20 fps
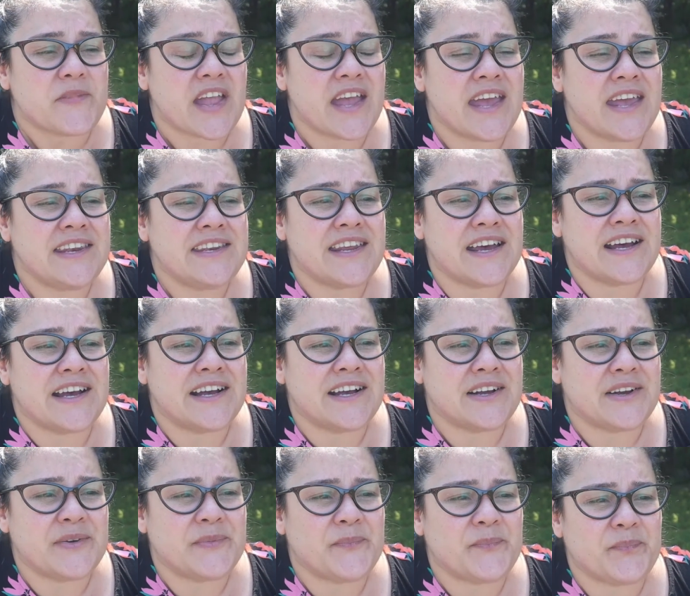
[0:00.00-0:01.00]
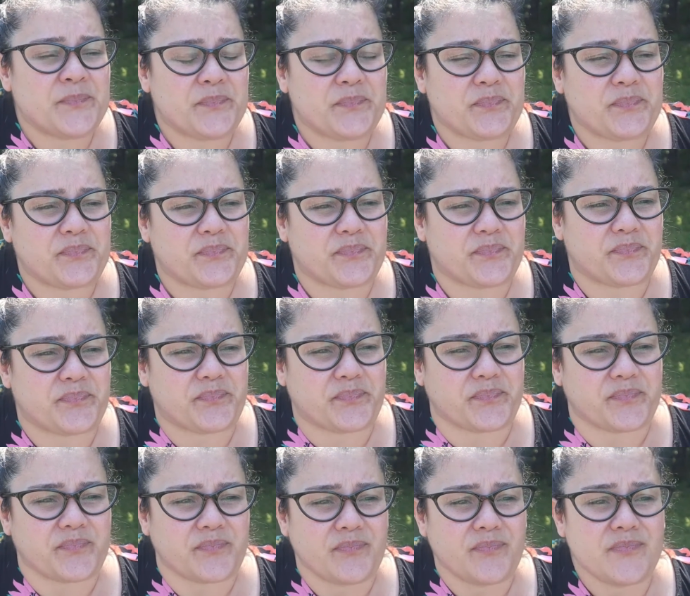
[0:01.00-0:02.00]
And
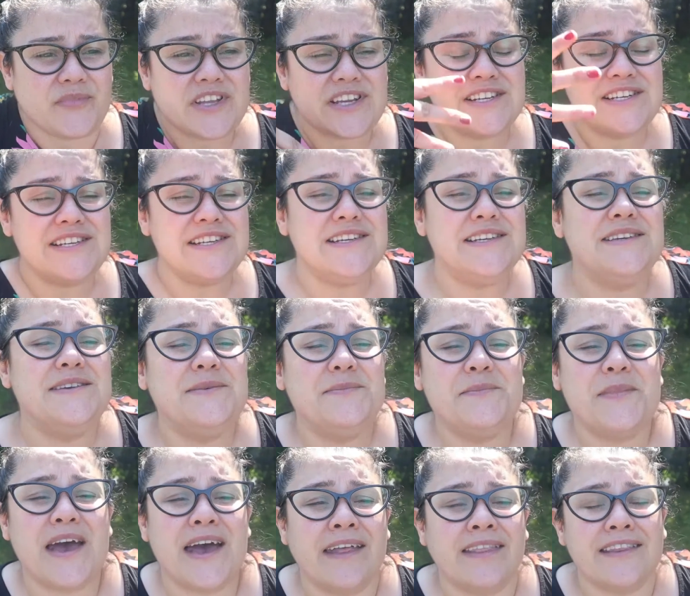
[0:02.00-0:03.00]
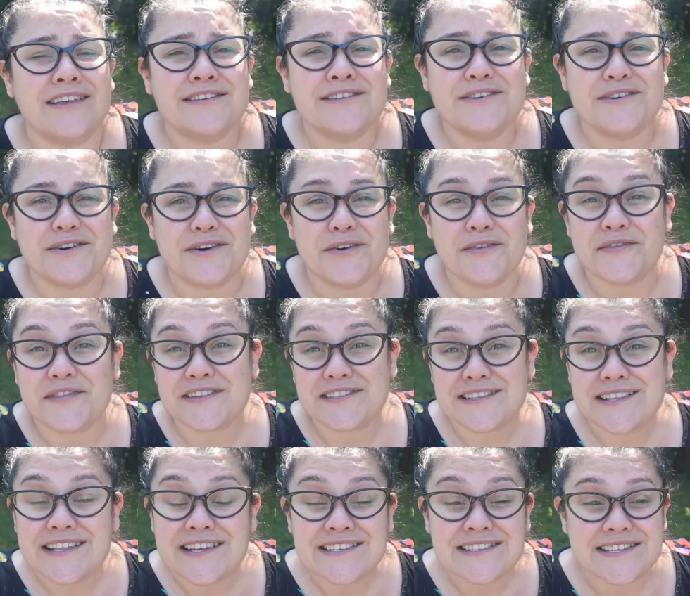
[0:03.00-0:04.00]
she met this girl,
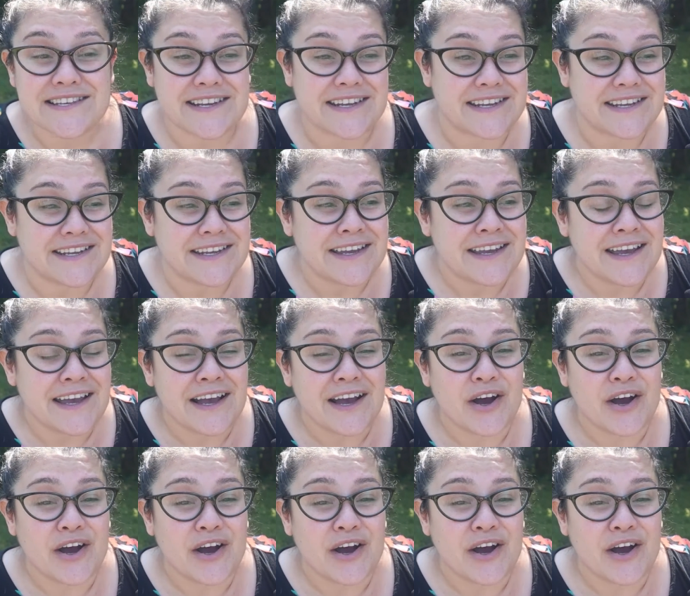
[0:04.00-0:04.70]
Felicity,